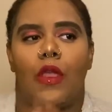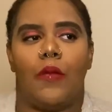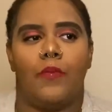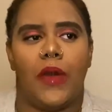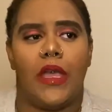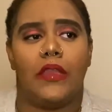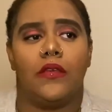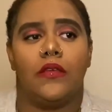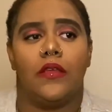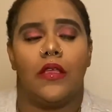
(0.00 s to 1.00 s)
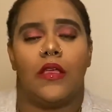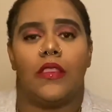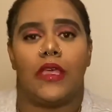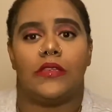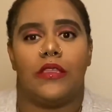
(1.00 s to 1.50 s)
But
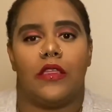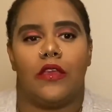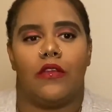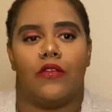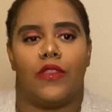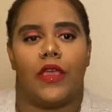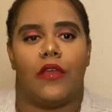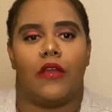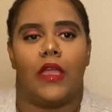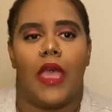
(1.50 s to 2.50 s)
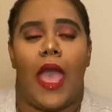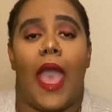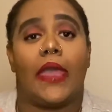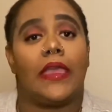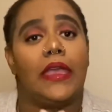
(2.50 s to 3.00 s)
that's neither here nor there. I
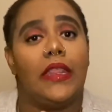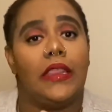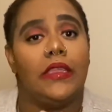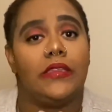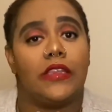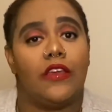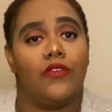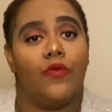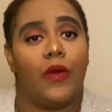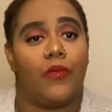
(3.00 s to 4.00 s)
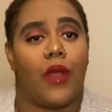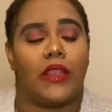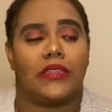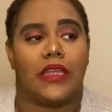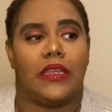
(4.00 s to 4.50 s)
can at least tell you what
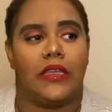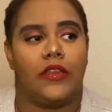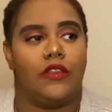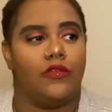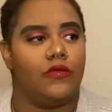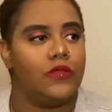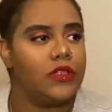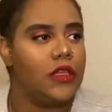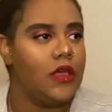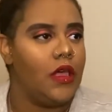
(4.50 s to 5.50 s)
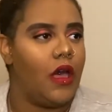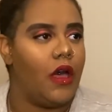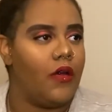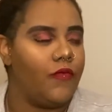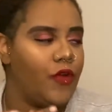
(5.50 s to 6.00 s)
products I did use.
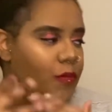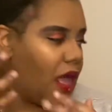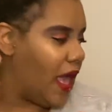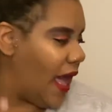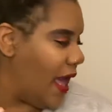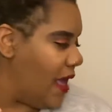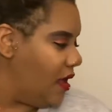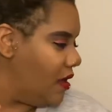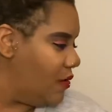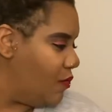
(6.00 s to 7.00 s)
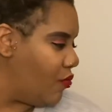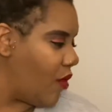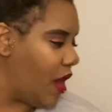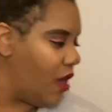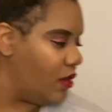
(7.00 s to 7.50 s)
For my
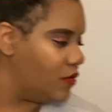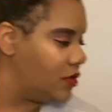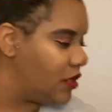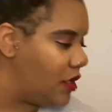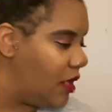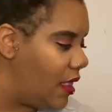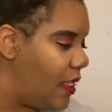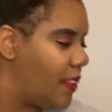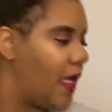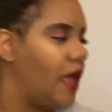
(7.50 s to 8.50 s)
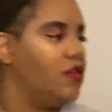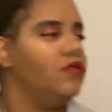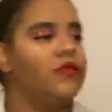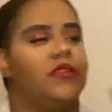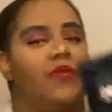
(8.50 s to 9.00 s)
eyebrows, I
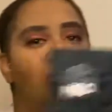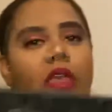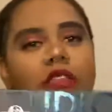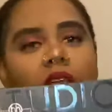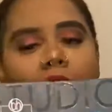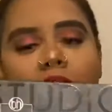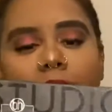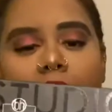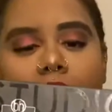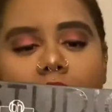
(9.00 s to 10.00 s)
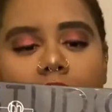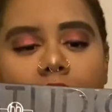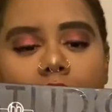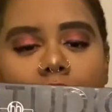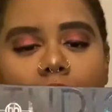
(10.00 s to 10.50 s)
used the BH Cosmetics
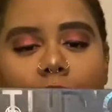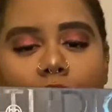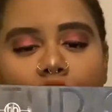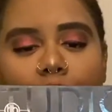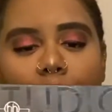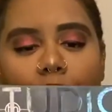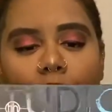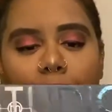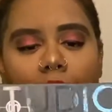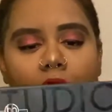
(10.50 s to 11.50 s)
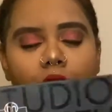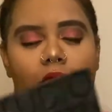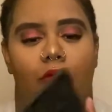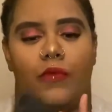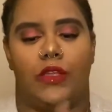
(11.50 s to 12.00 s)
Ultimate Brow Palette,
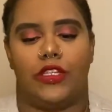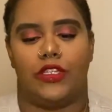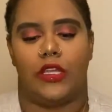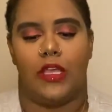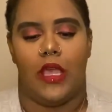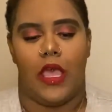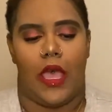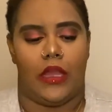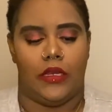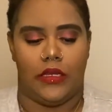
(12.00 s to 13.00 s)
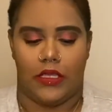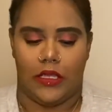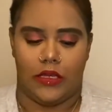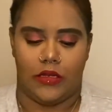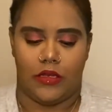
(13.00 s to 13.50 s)
which I need to
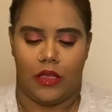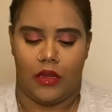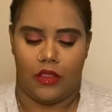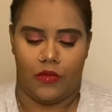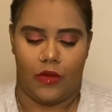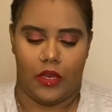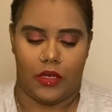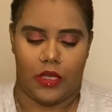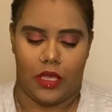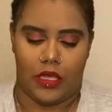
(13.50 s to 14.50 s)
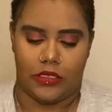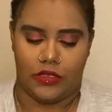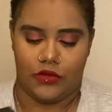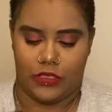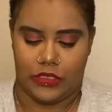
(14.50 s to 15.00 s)
get another one because, as
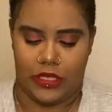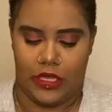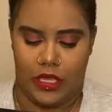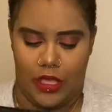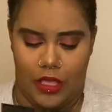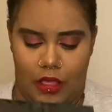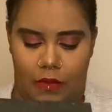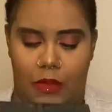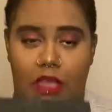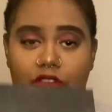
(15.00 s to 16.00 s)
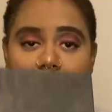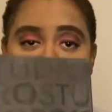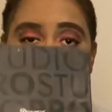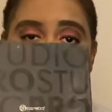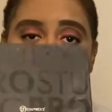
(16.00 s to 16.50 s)
you can see, my
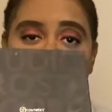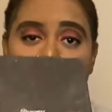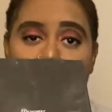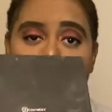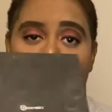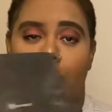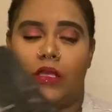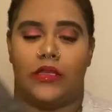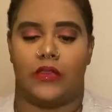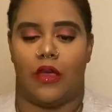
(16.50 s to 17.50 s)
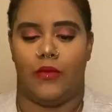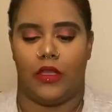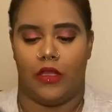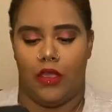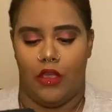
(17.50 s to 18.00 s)
trusty dusty brown is
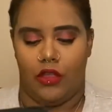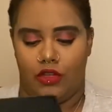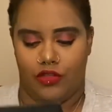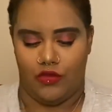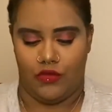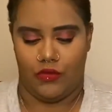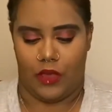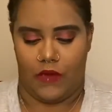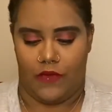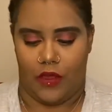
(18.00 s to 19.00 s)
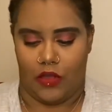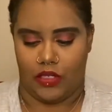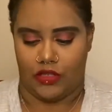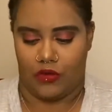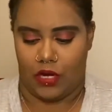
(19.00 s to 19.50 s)
coming to a very
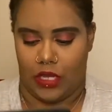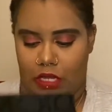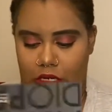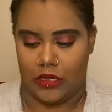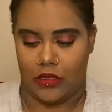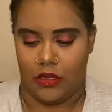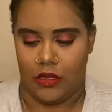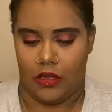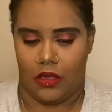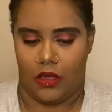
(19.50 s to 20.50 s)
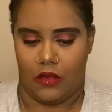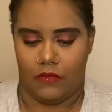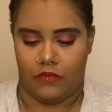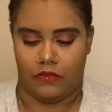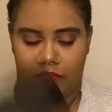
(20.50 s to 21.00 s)
short end.
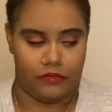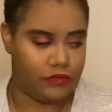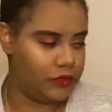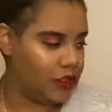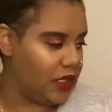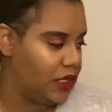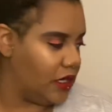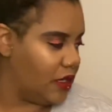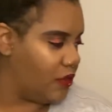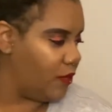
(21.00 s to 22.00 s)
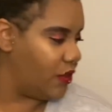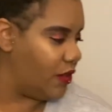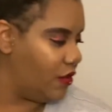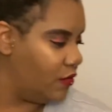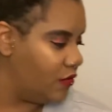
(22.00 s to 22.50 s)
So I need to get another one of
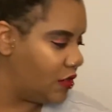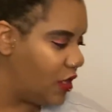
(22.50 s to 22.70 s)
those.